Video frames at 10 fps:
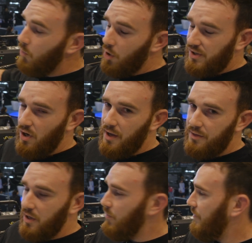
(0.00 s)
more exciting
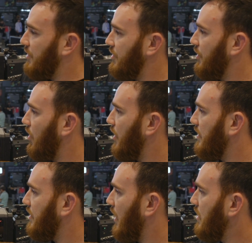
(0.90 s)
thing we've actually got here
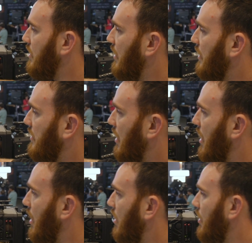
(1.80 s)
today is
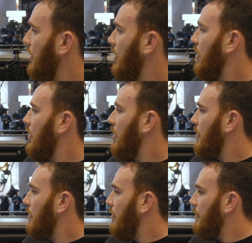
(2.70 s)

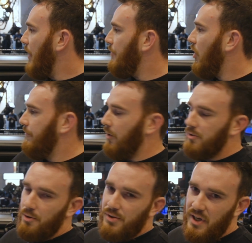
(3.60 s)
made by
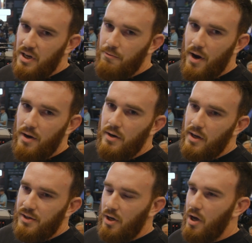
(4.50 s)
Photo CineRent.
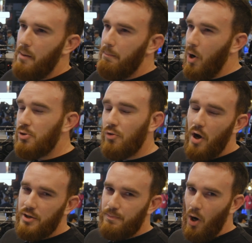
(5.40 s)
It's a motorized